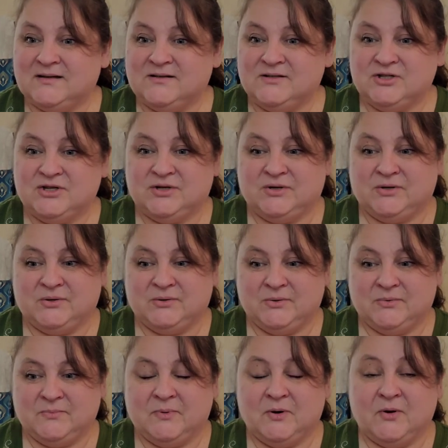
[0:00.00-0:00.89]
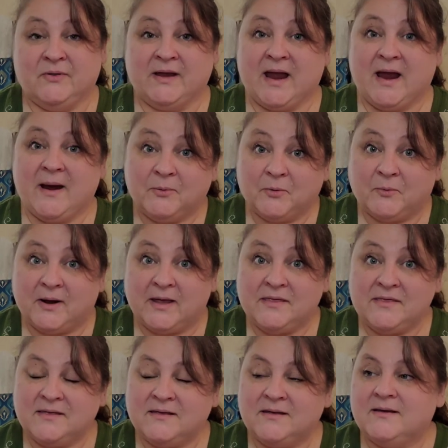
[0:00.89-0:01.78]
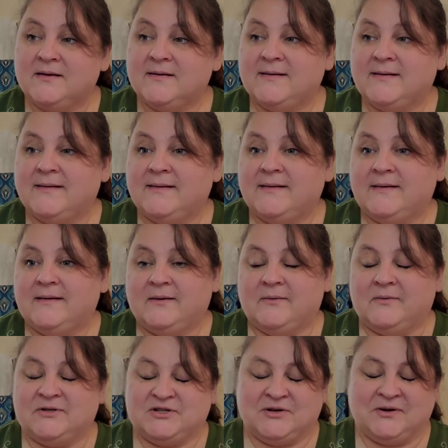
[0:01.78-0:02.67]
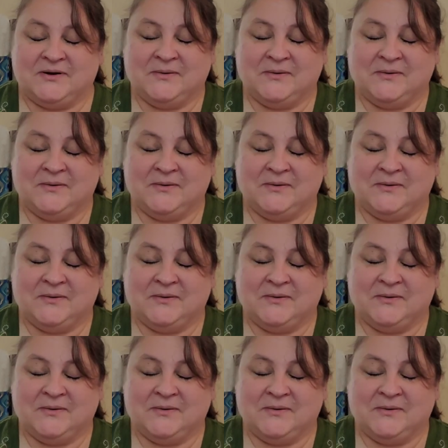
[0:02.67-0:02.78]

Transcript: to pull the camper with, which